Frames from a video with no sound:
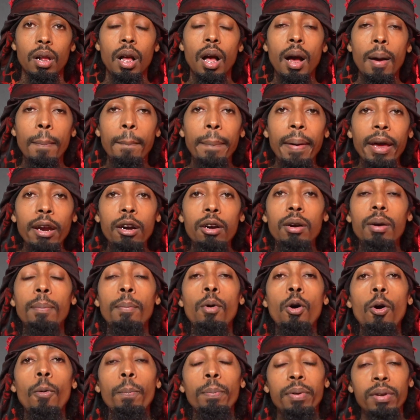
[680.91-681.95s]
A better,
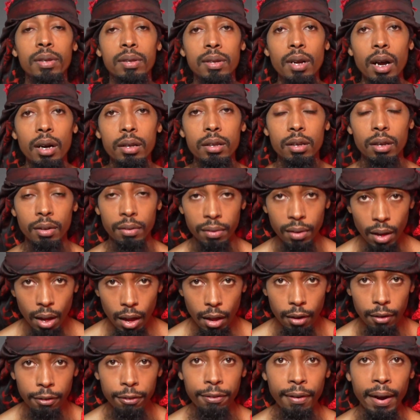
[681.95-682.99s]
more productive,
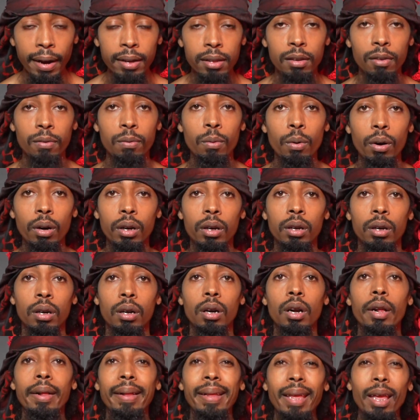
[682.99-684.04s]
effective worker.
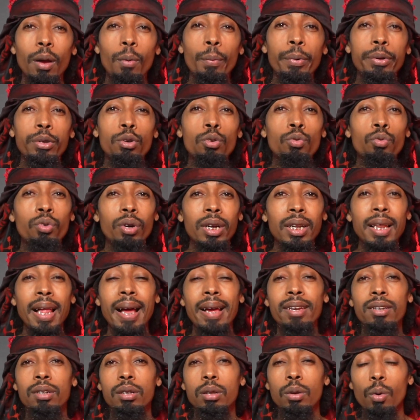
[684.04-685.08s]
And when you
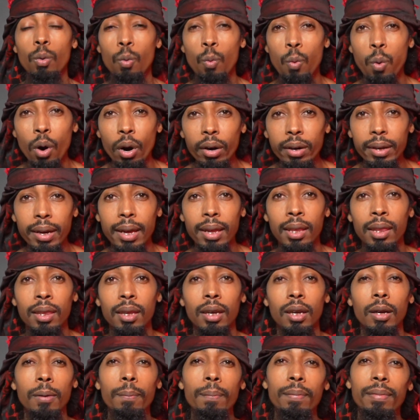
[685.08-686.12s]
realize the work
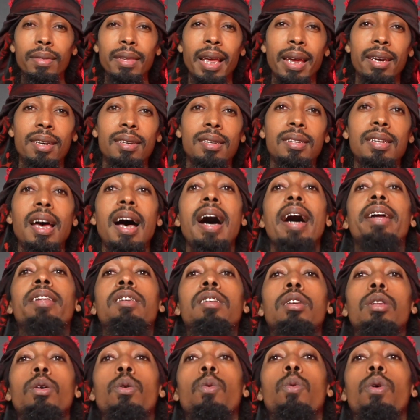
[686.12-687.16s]
ethic that is tied
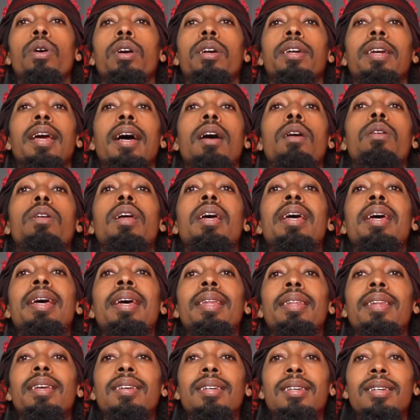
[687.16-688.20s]
to the workout,
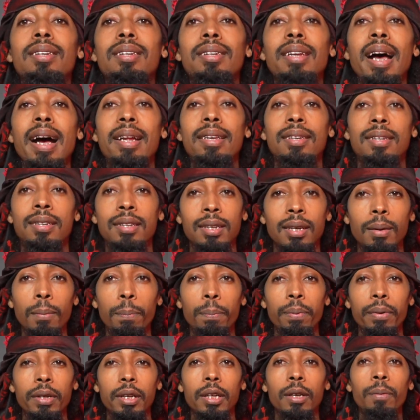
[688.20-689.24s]
this is not
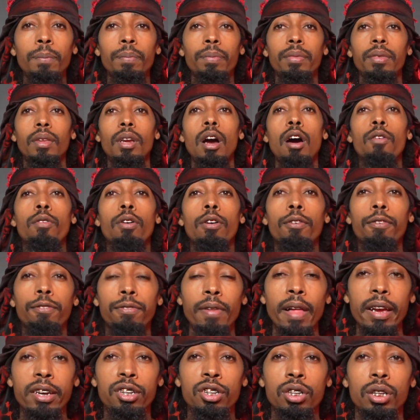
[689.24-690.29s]
simply a
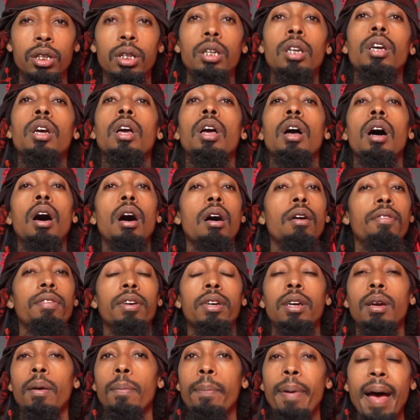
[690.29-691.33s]
reflection of a
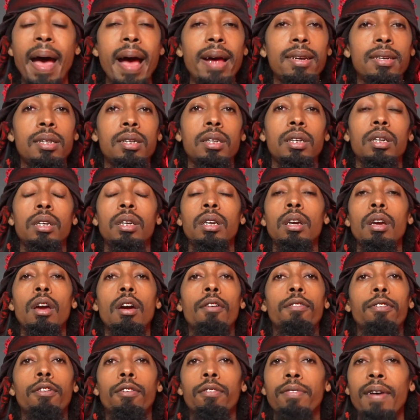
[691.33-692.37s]
capacity
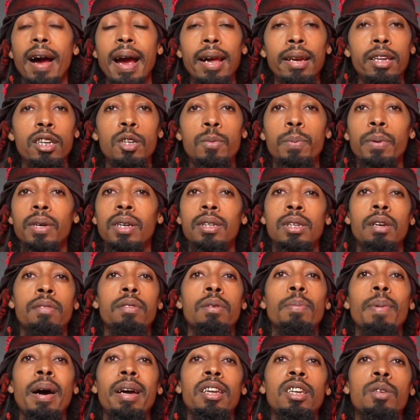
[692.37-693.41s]
for violence, because
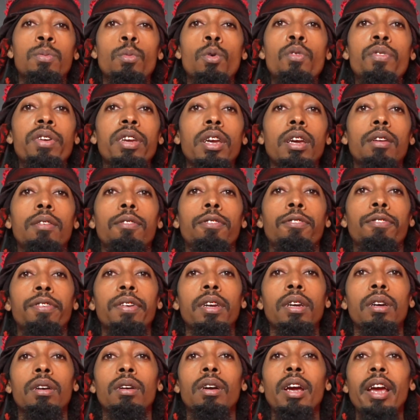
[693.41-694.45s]
everybody's moving in
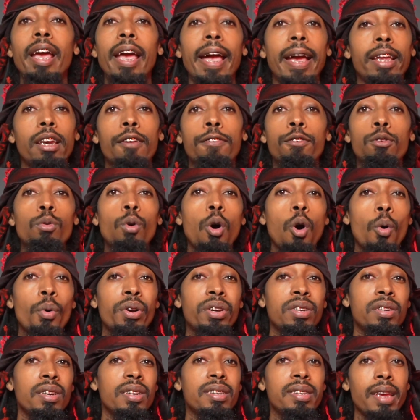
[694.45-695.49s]
fear. And if you
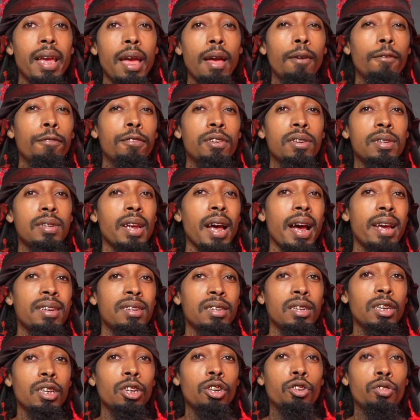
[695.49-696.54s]
always need to emphasize
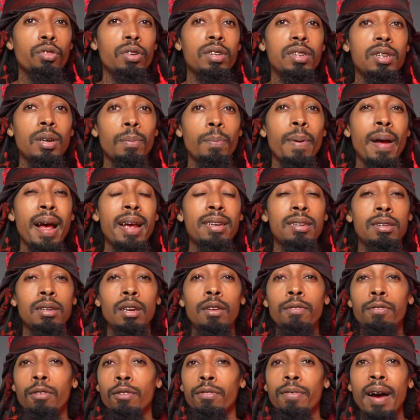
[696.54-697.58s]
an increased capacity
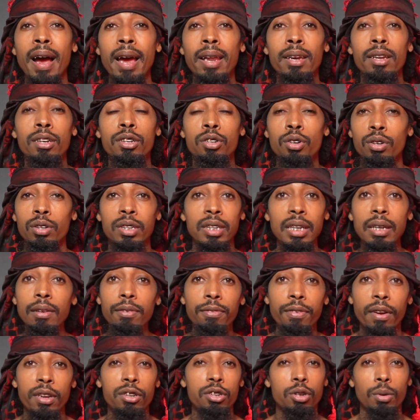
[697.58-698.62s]
for violence or
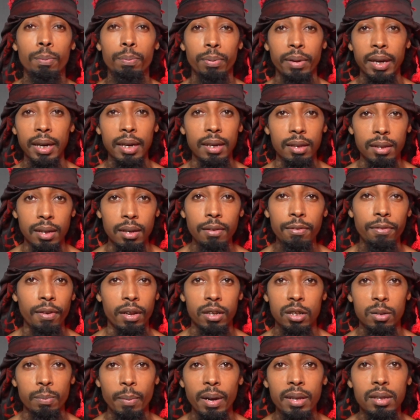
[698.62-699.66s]
defense, you're playing
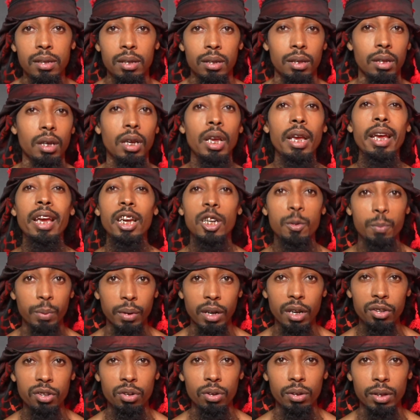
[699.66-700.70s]
defense mentally. It's
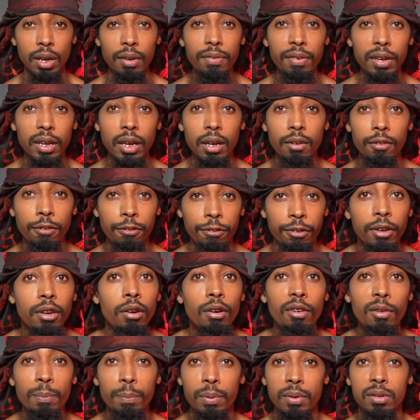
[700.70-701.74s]
because you're living in
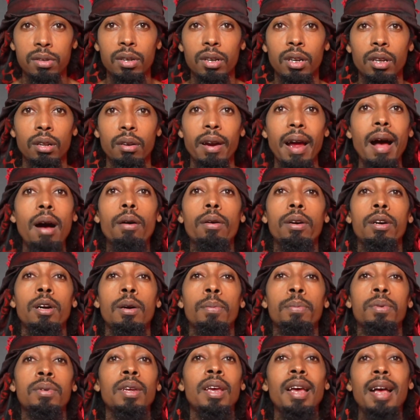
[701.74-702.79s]
fear of particular
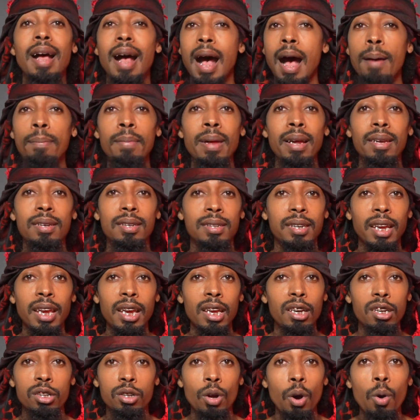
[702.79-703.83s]
outcomes. I'm not
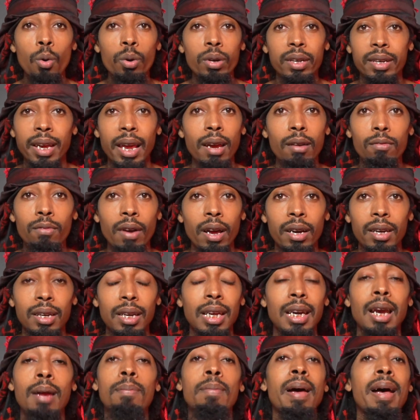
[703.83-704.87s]
saying don't get ready,
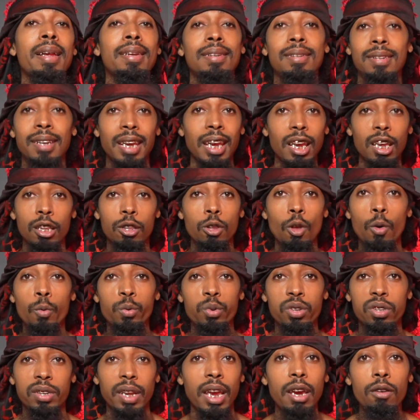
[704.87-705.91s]
and I'm not saying don't
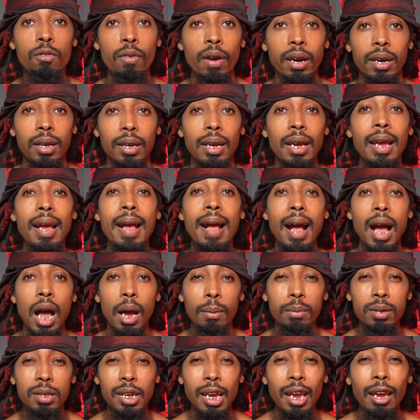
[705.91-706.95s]
stay ready.
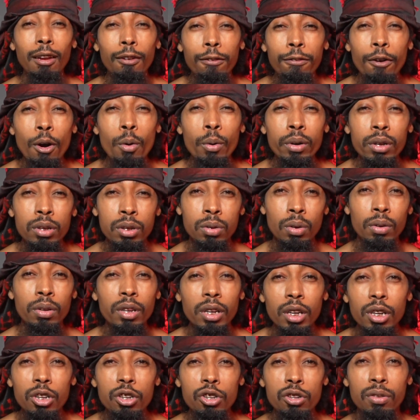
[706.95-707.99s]
I'm saying focus on
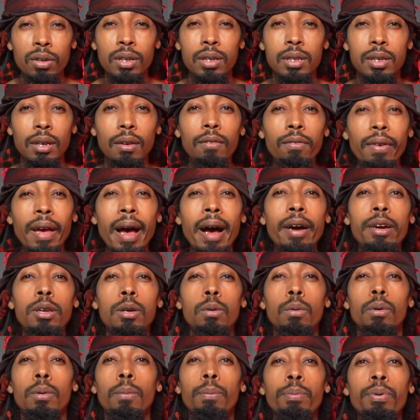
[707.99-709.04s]
the intrinsic
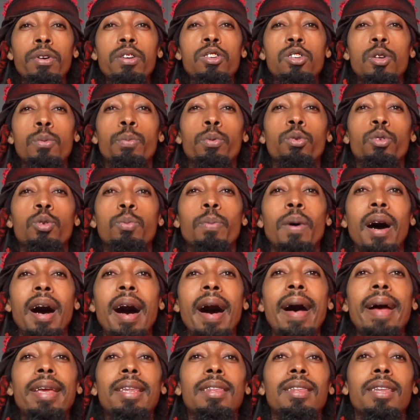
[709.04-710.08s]
value and principles
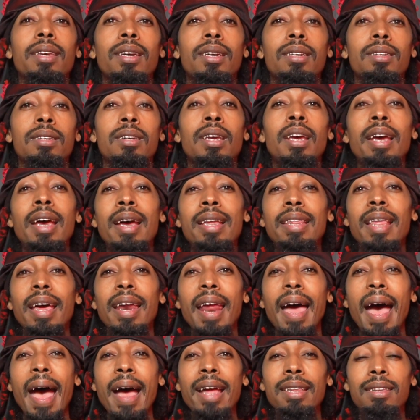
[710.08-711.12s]
behind things
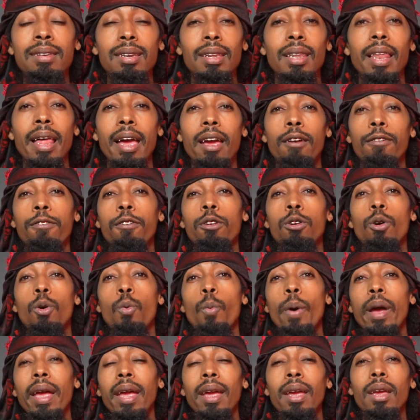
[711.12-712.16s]
that add to life in a
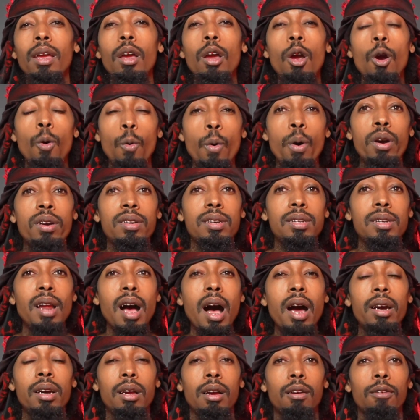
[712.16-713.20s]
way where it's
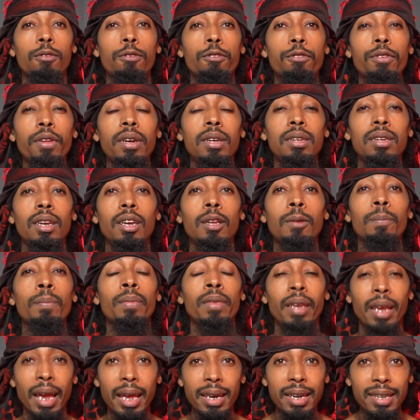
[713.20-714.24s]
non-conflicting
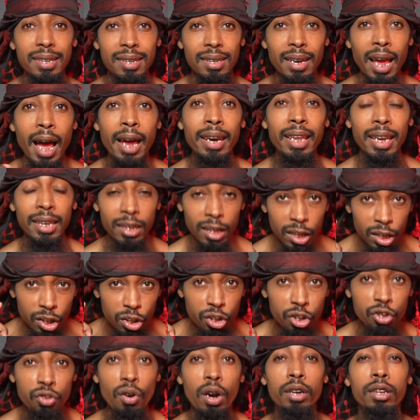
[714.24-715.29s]
and it's not in the
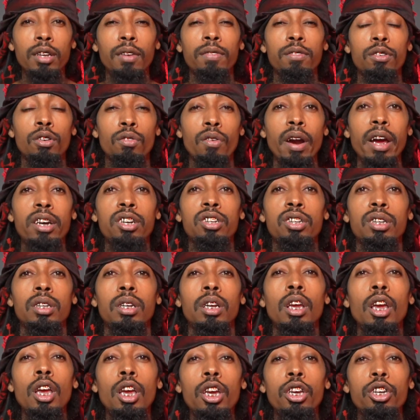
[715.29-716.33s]
destructive direction.
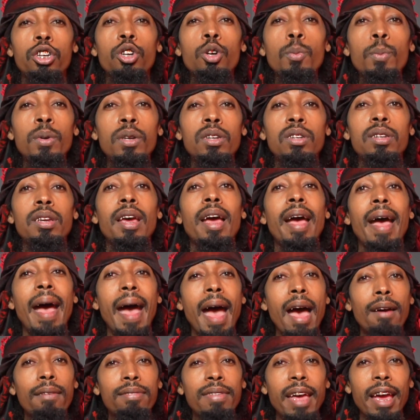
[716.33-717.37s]
Humans
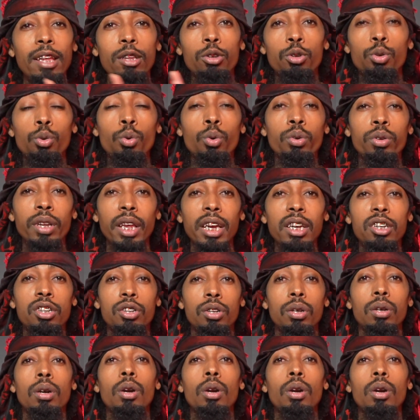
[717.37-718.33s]
have that dual nature.